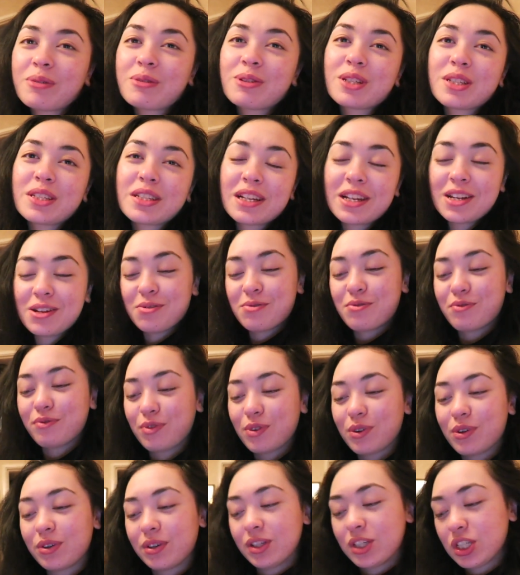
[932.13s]
It was just a little
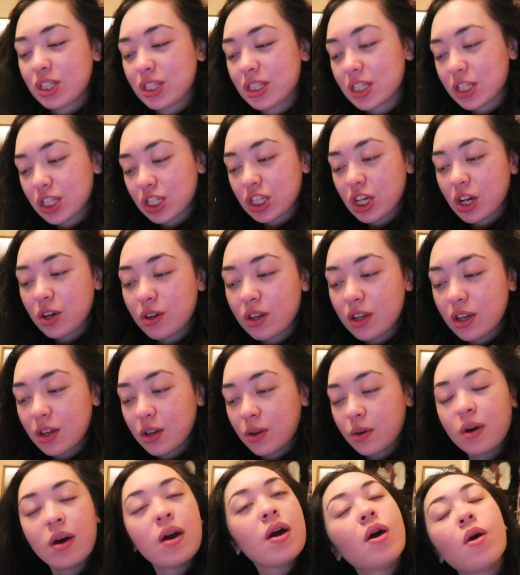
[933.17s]
vlog just to show
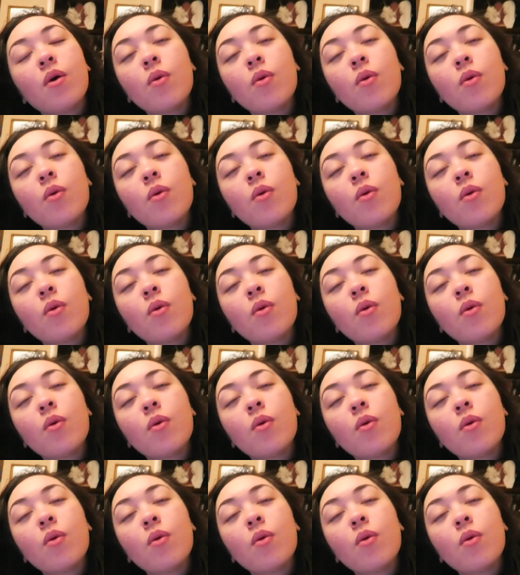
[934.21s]
you